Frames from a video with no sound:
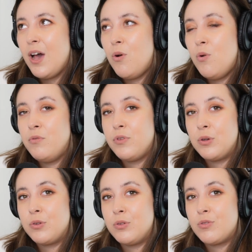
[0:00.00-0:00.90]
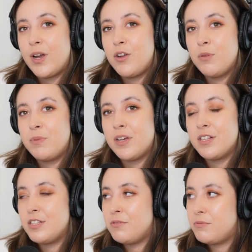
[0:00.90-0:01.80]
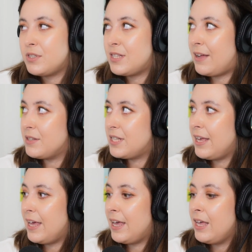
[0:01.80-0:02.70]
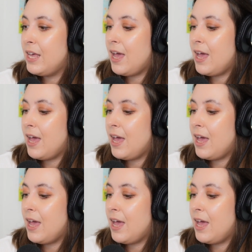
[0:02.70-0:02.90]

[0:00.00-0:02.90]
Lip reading: All vocals, right? No percussive sounds here.